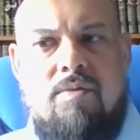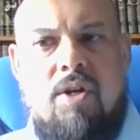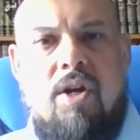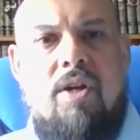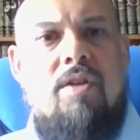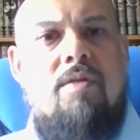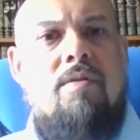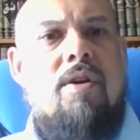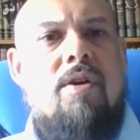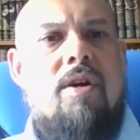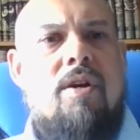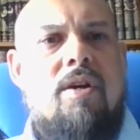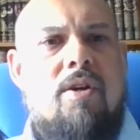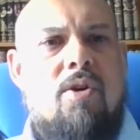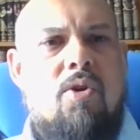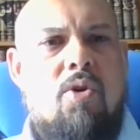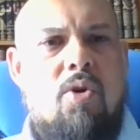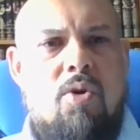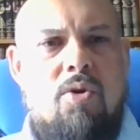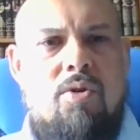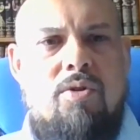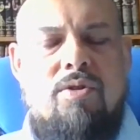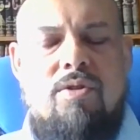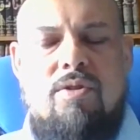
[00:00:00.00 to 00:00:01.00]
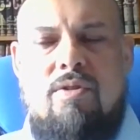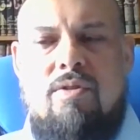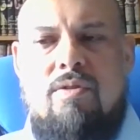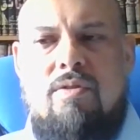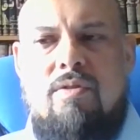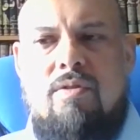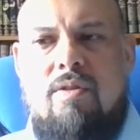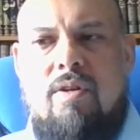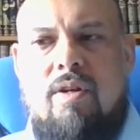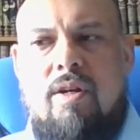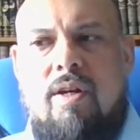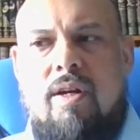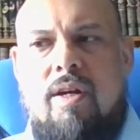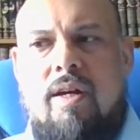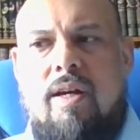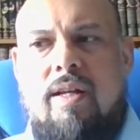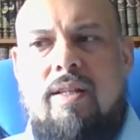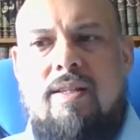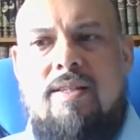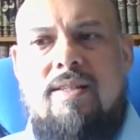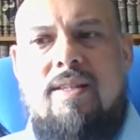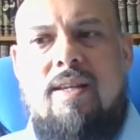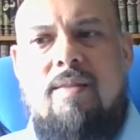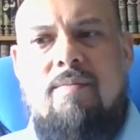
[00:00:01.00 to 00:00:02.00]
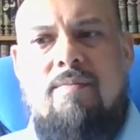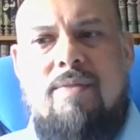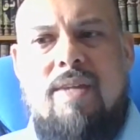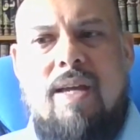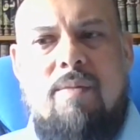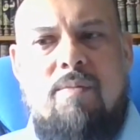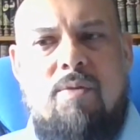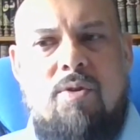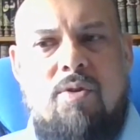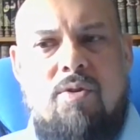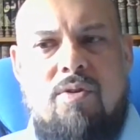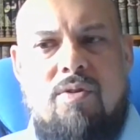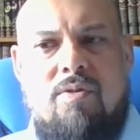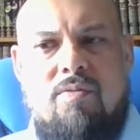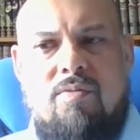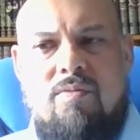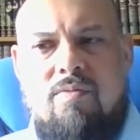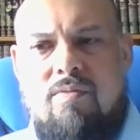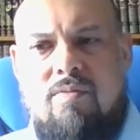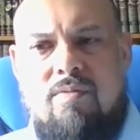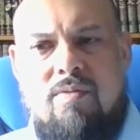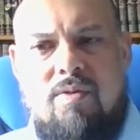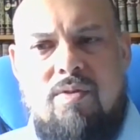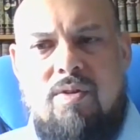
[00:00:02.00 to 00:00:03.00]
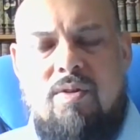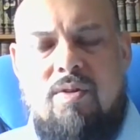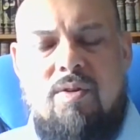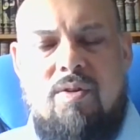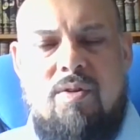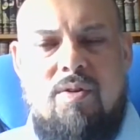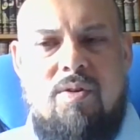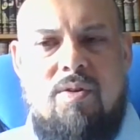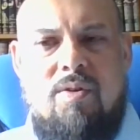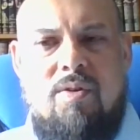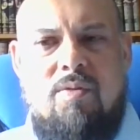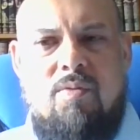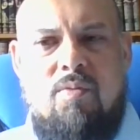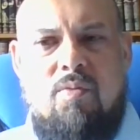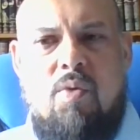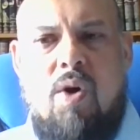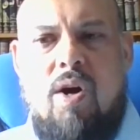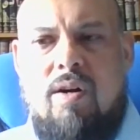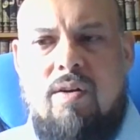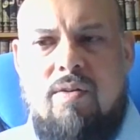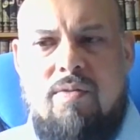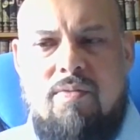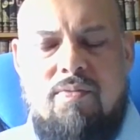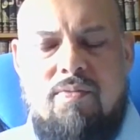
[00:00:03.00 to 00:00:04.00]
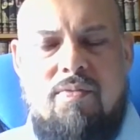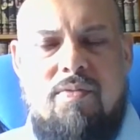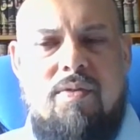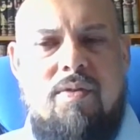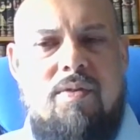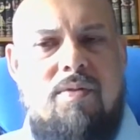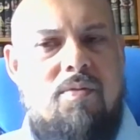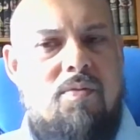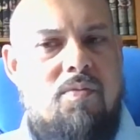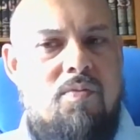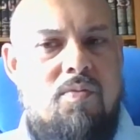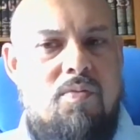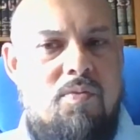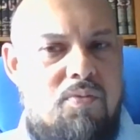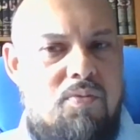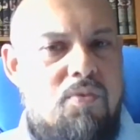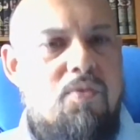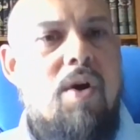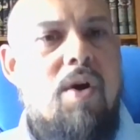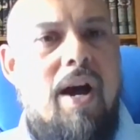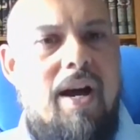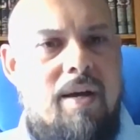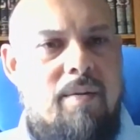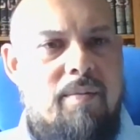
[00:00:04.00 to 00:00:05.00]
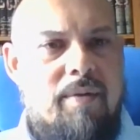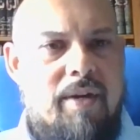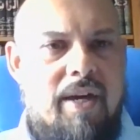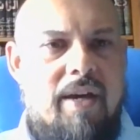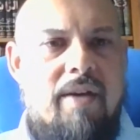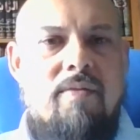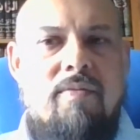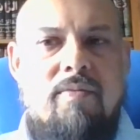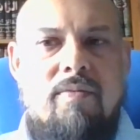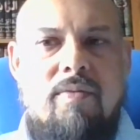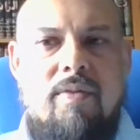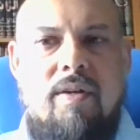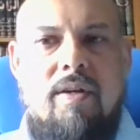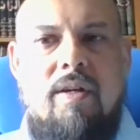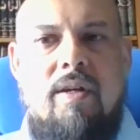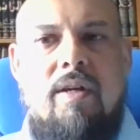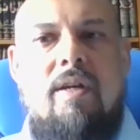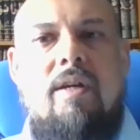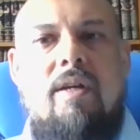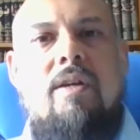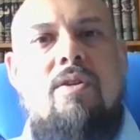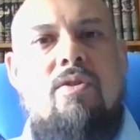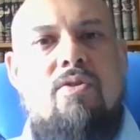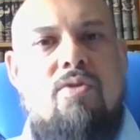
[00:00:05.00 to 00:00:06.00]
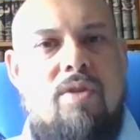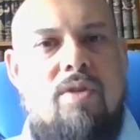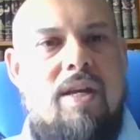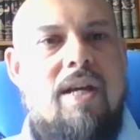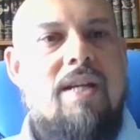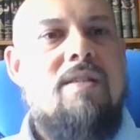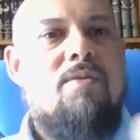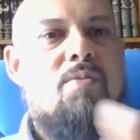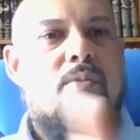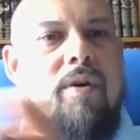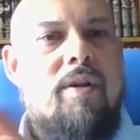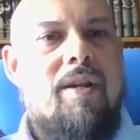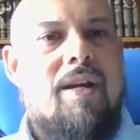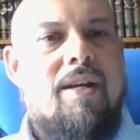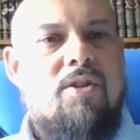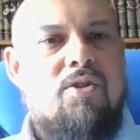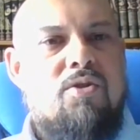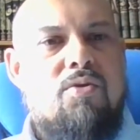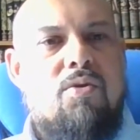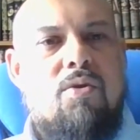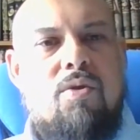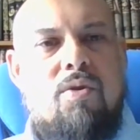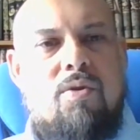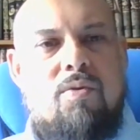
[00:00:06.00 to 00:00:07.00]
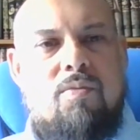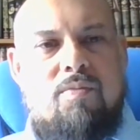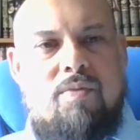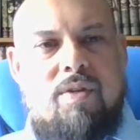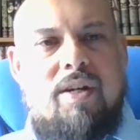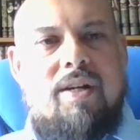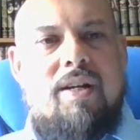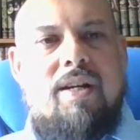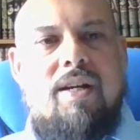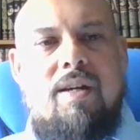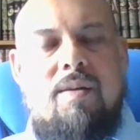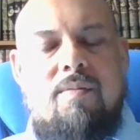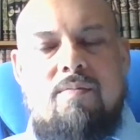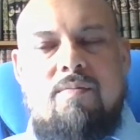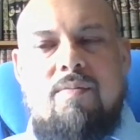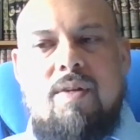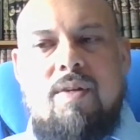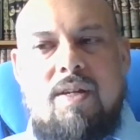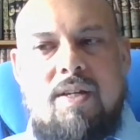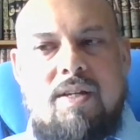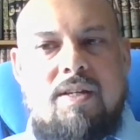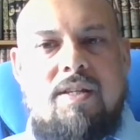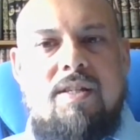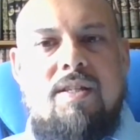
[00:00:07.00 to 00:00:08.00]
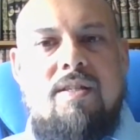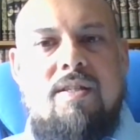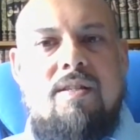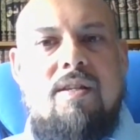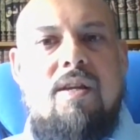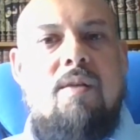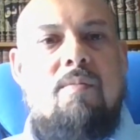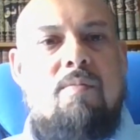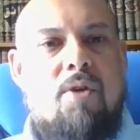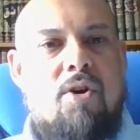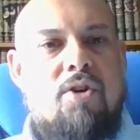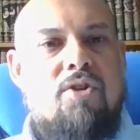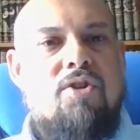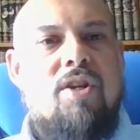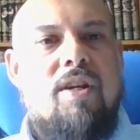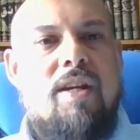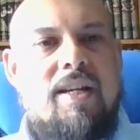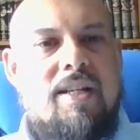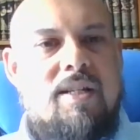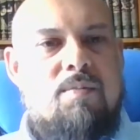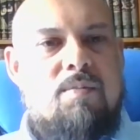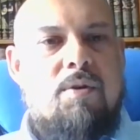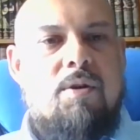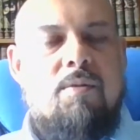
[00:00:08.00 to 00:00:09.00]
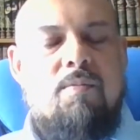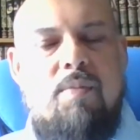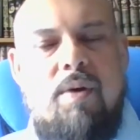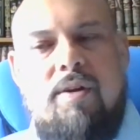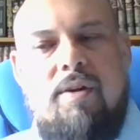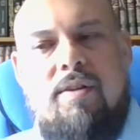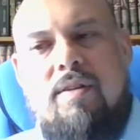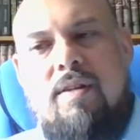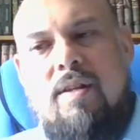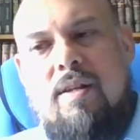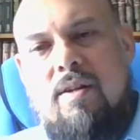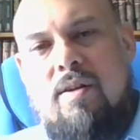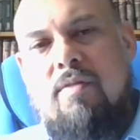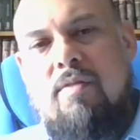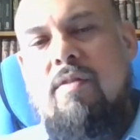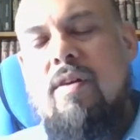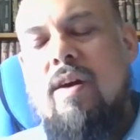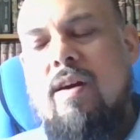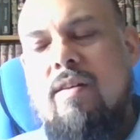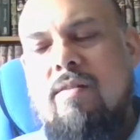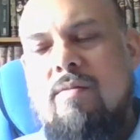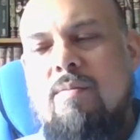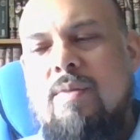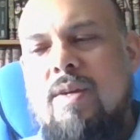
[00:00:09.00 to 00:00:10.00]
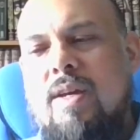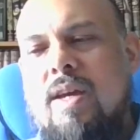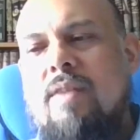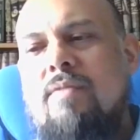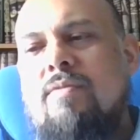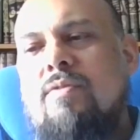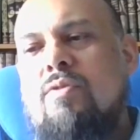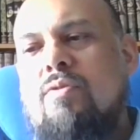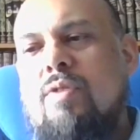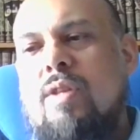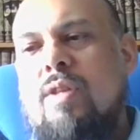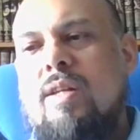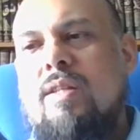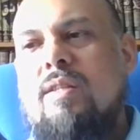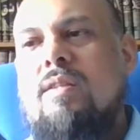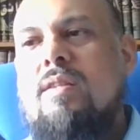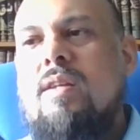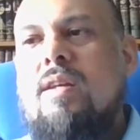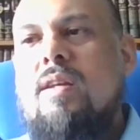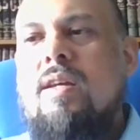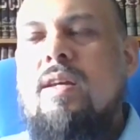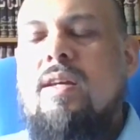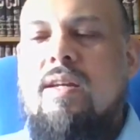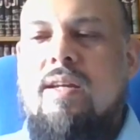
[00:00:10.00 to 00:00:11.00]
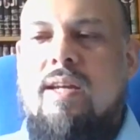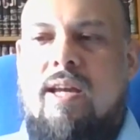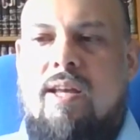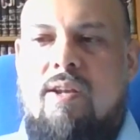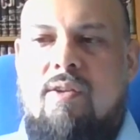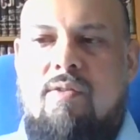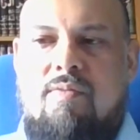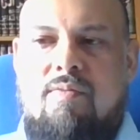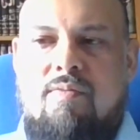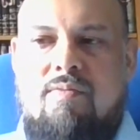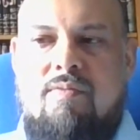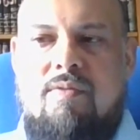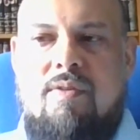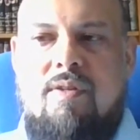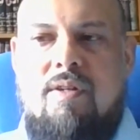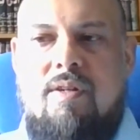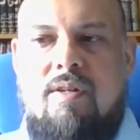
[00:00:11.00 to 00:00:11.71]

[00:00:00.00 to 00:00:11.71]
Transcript: done a course uh, at the same time on uh, work through I B F. So that's when I saw Naqib is a blockchain expert part of I B F. So that kind of,